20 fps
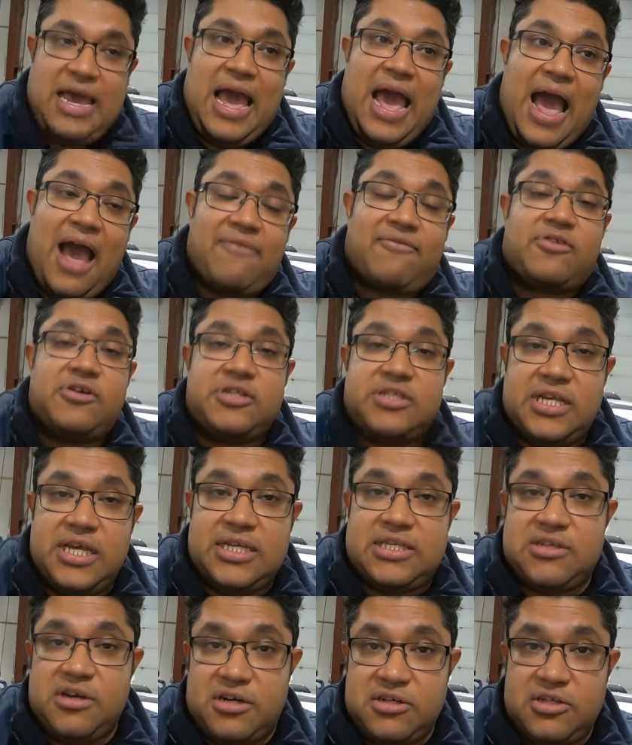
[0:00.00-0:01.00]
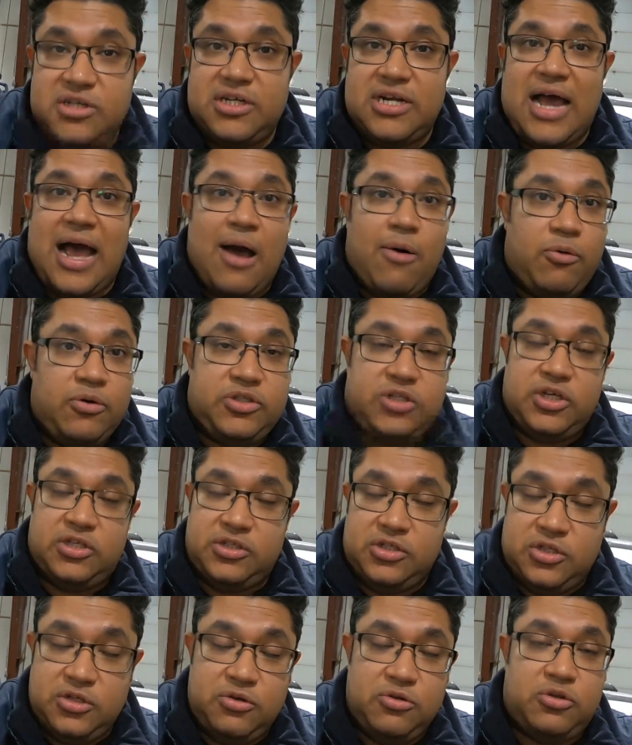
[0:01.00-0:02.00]
After 600, I would
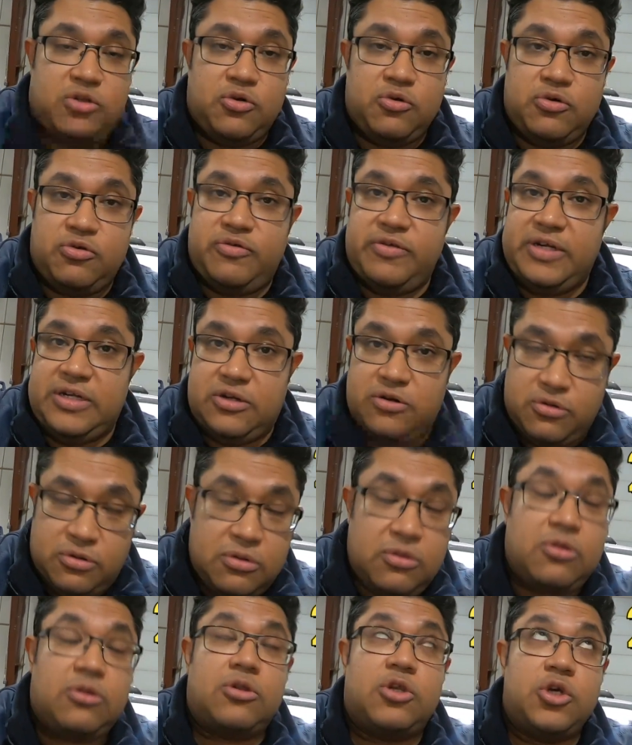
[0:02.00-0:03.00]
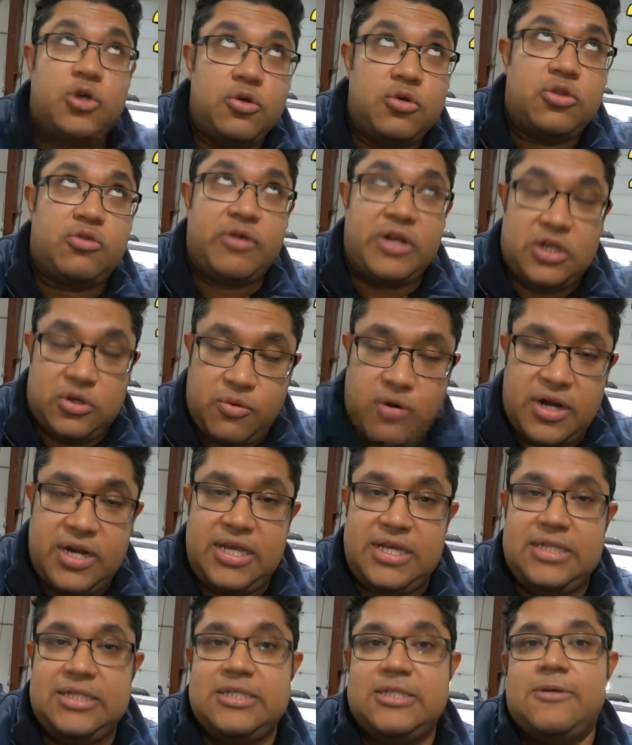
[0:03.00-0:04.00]
just do two
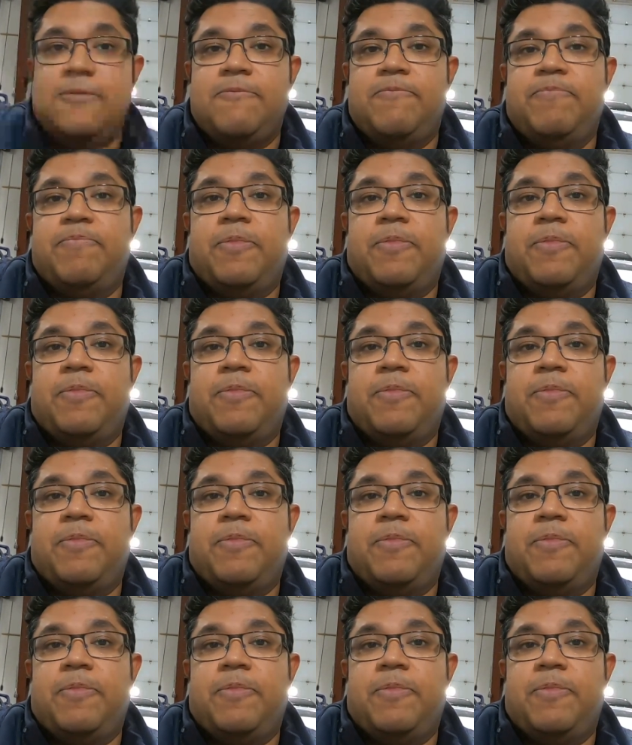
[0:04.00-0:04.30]
320s